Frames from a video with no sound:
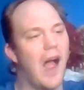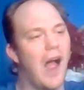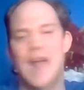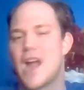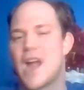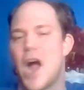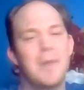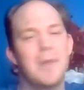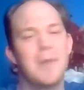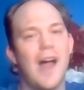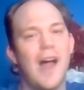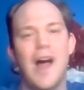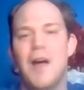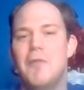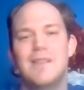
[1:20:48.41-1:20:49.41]
I come and
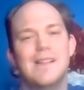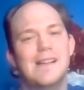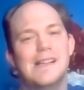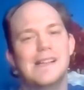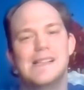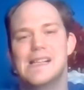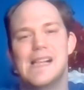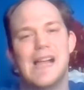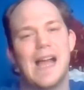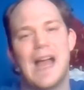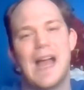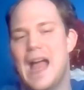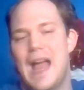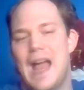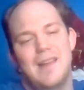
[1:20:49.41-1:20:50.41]
go,
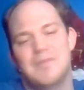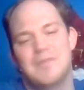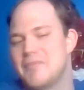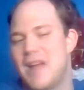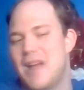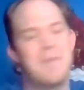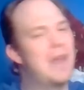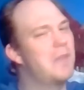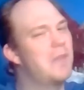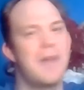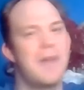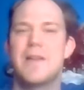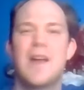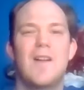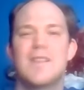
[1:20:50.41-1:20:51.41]
and I make my
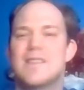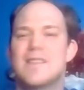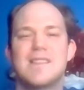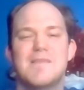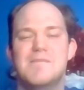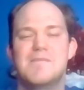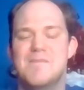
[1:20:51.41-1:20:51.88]
appearances.